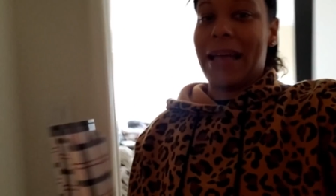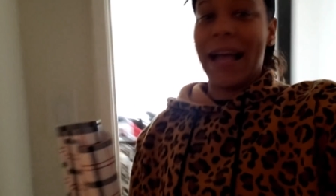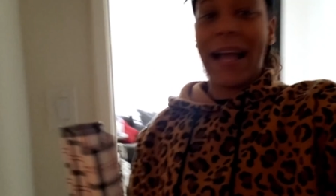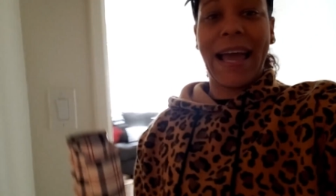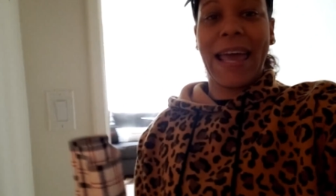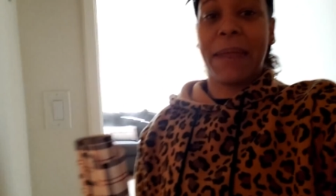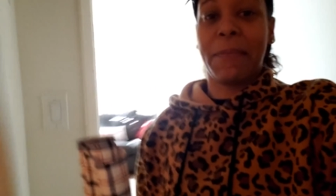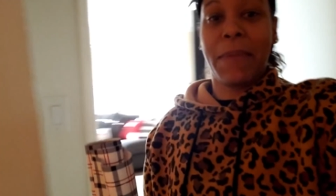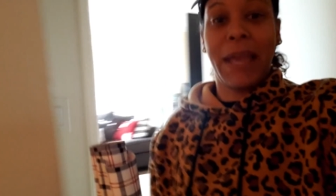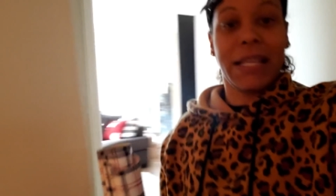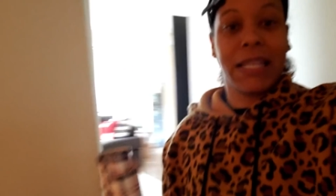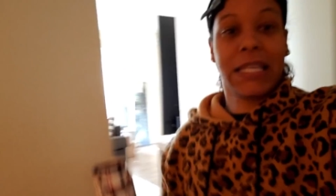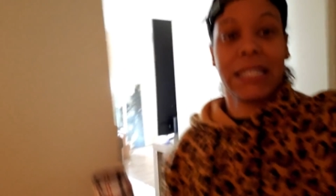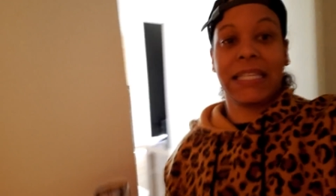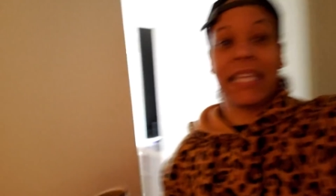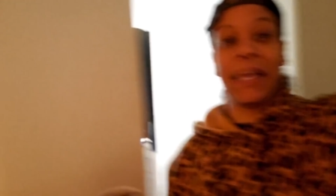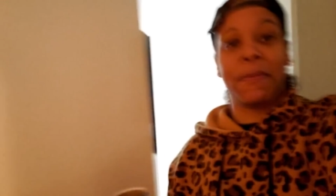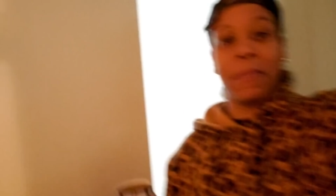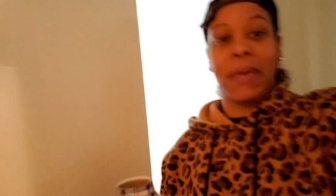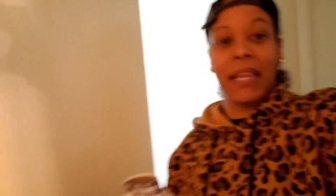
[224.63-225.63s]
I gotta make this
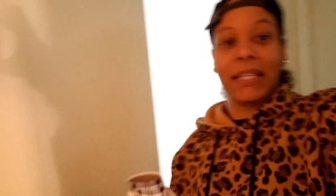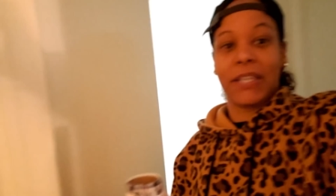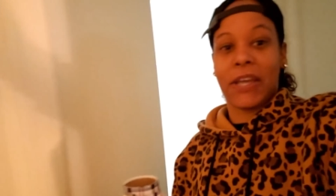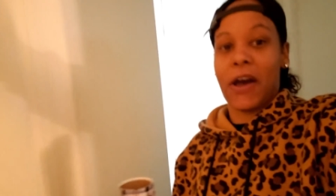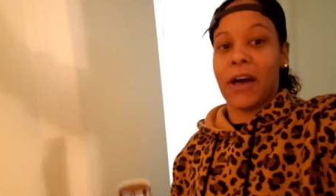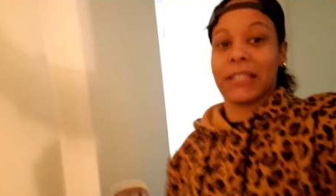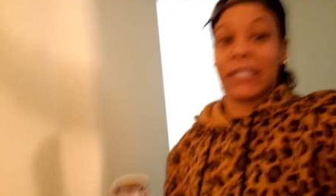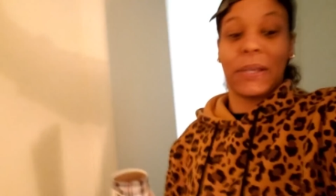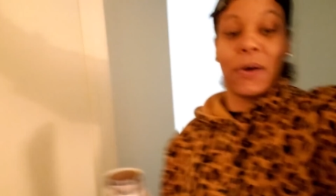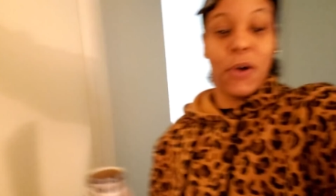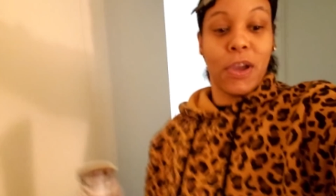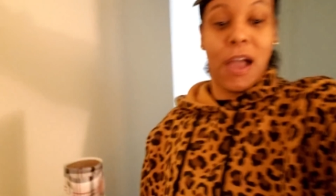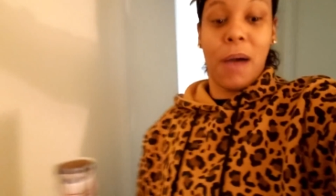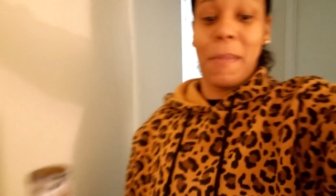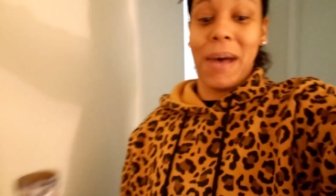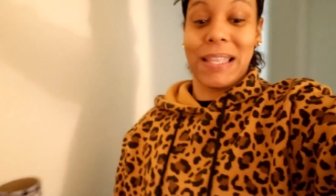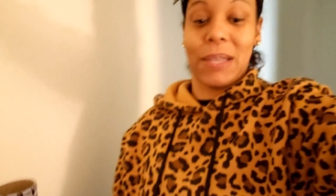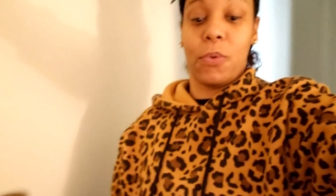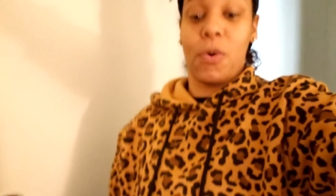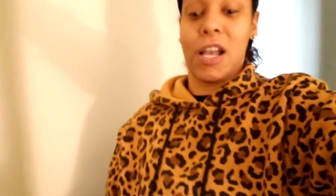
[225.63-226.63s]
10 minutes, y'all. So y'all
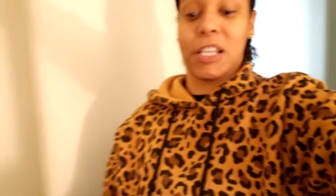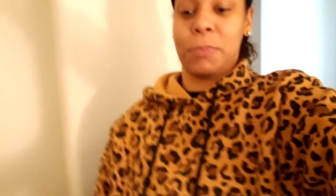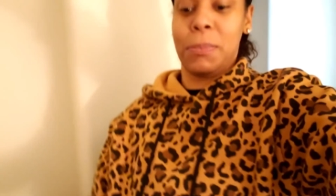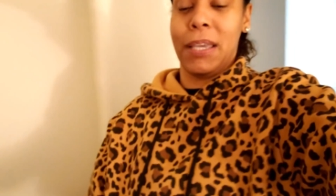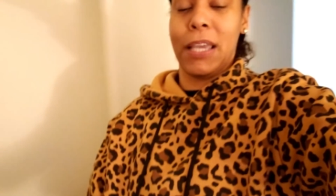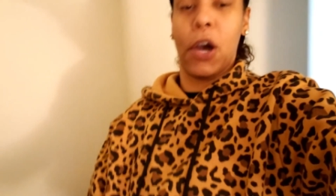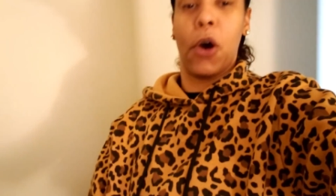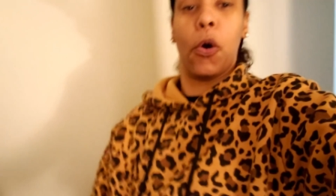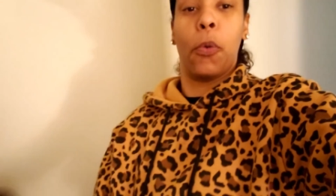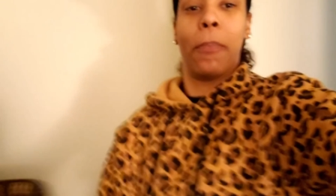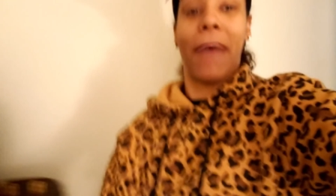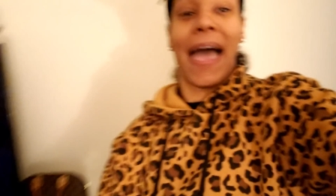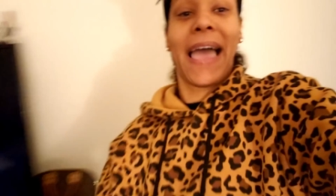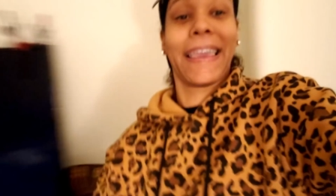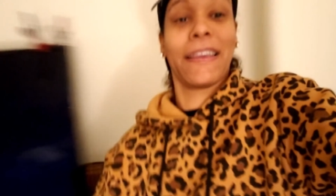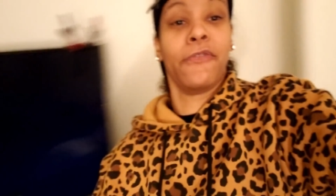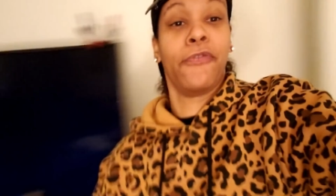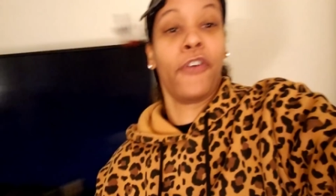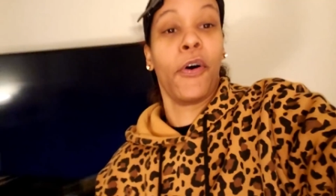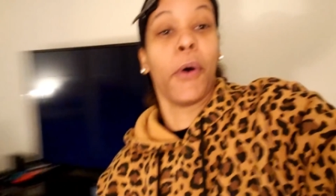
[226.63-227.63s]
about to watch me go
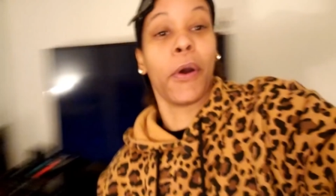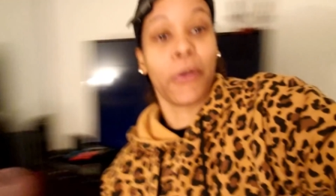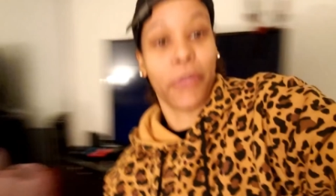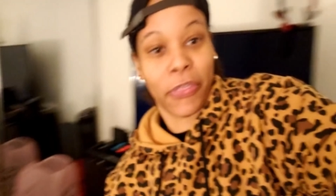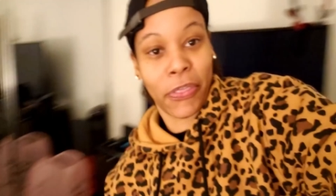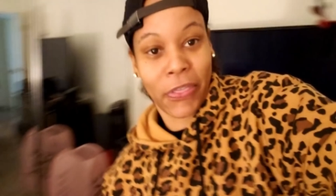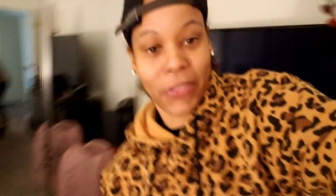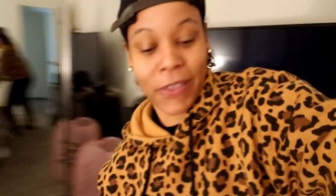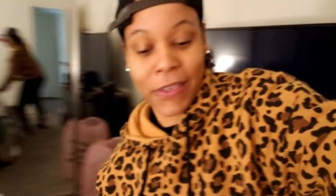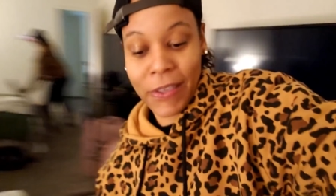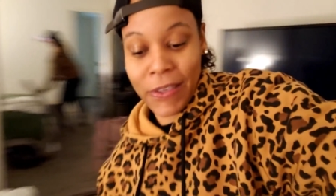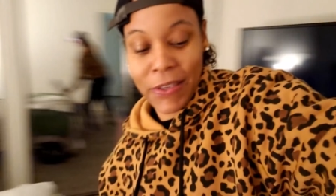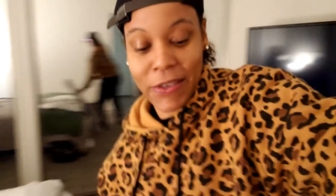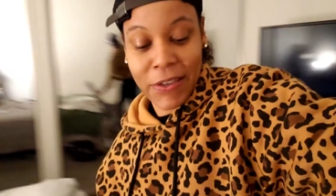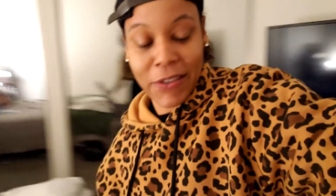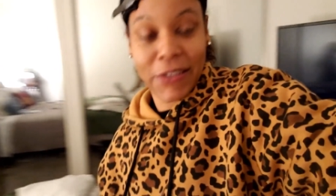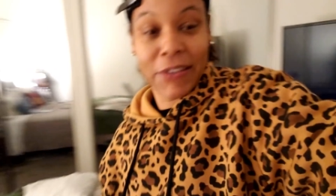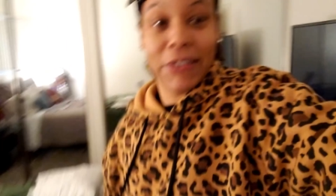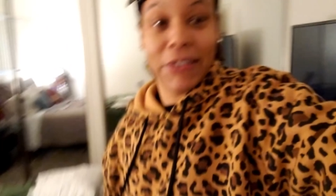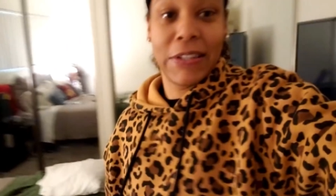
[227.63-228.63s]
back and forth
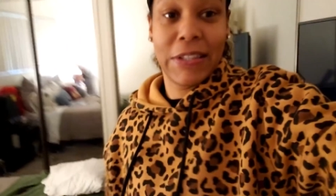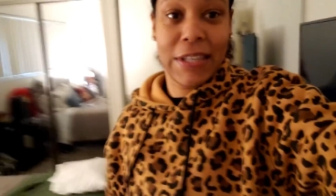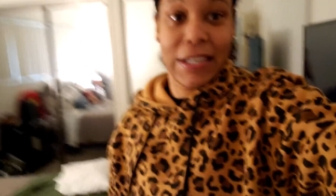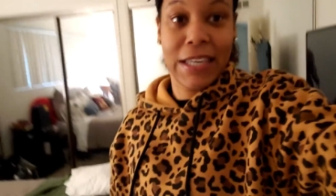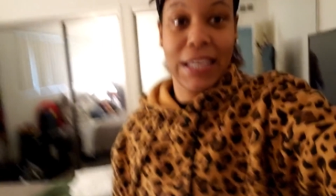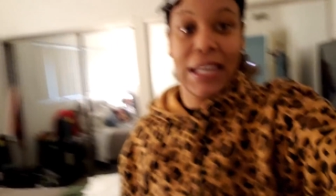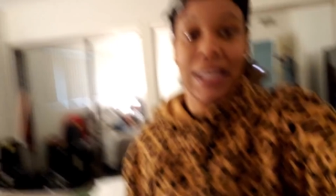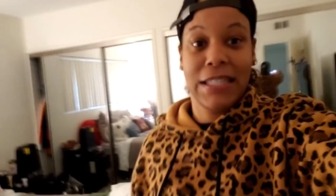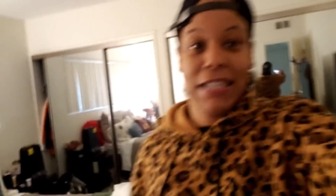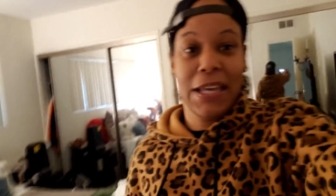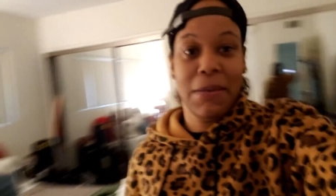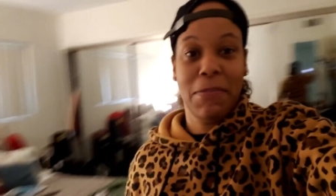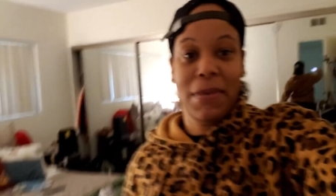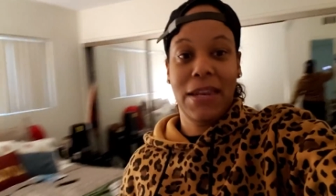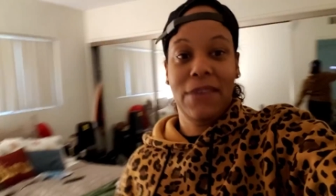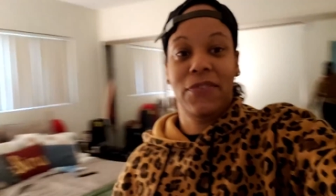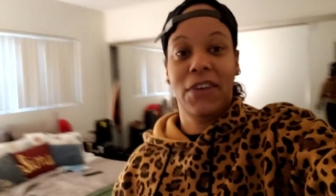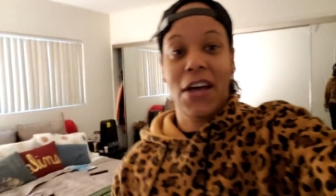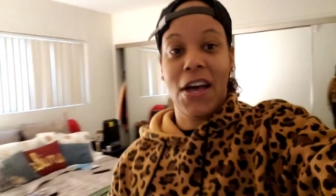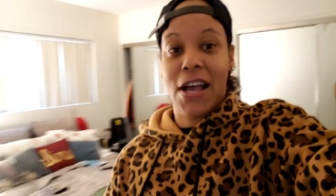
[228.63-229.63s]
to get a 10
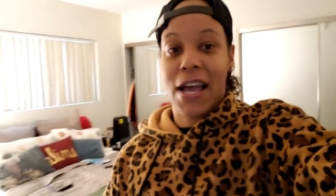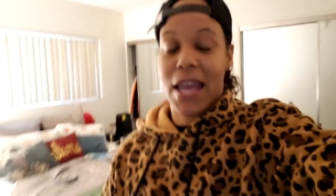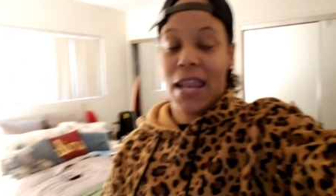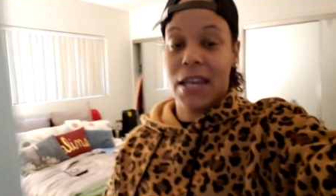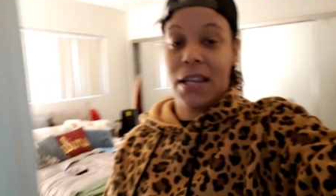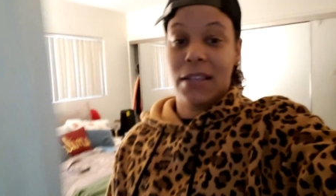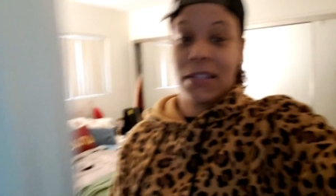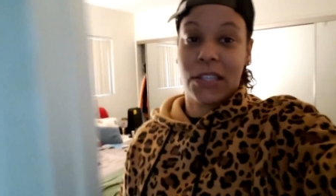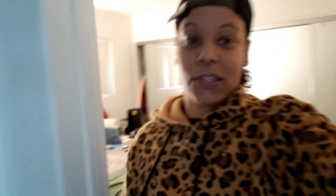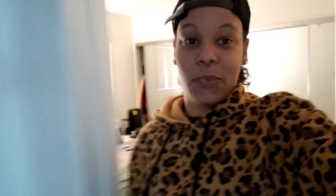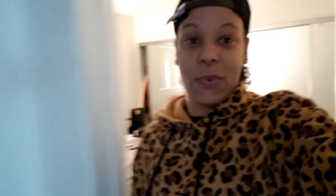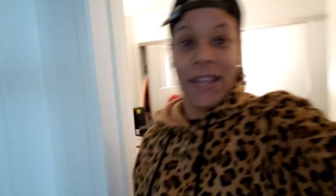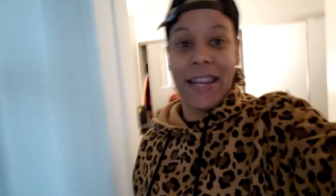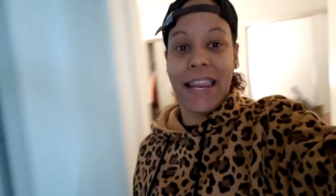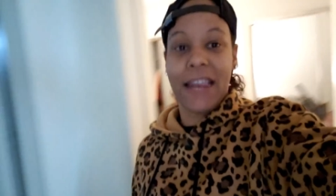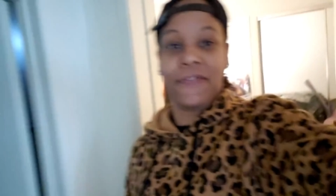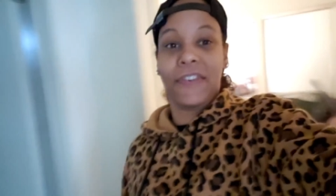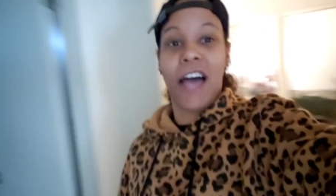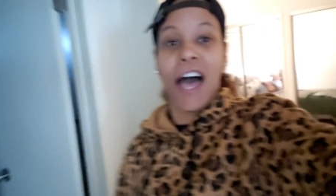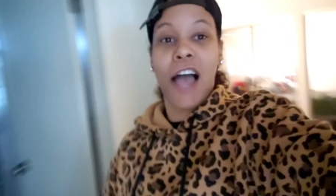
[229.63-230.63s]
minute vlog out of this. Cause we
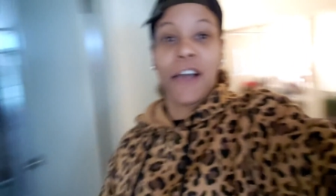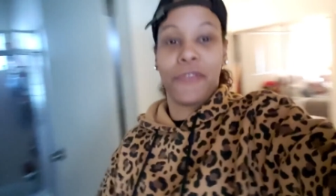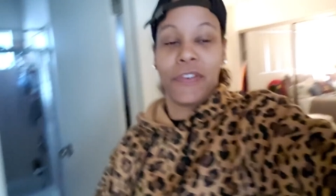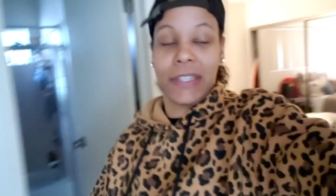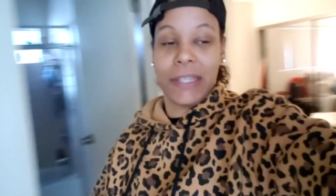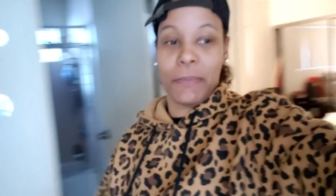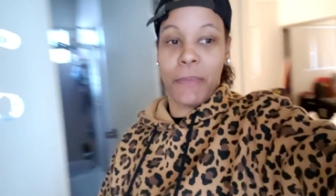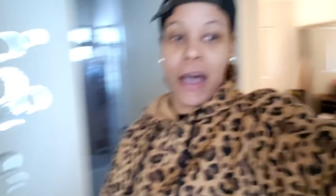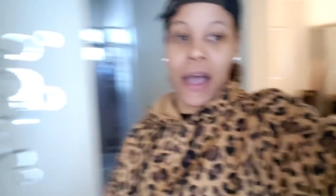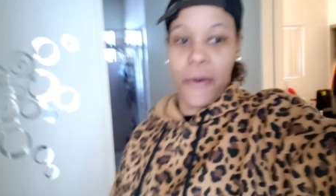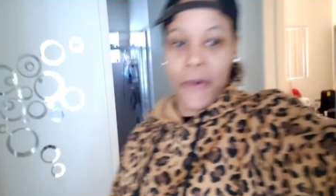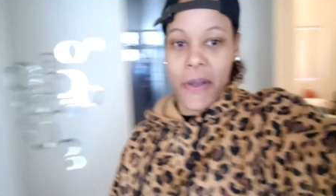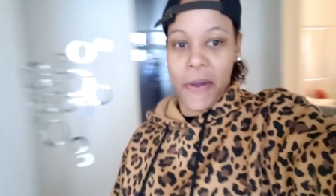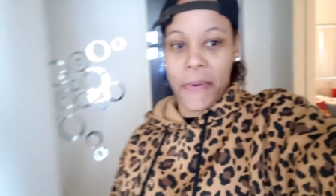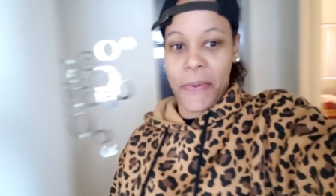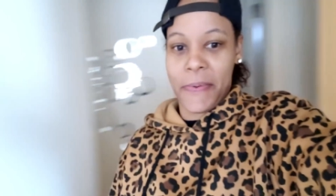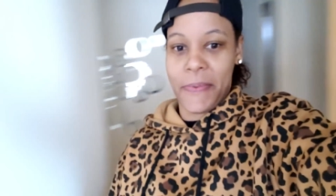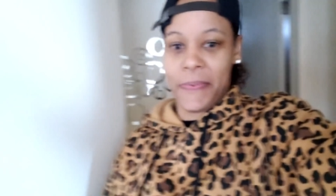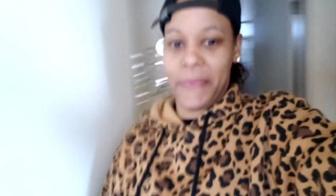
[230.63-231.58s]
need a vlog for tomorrow.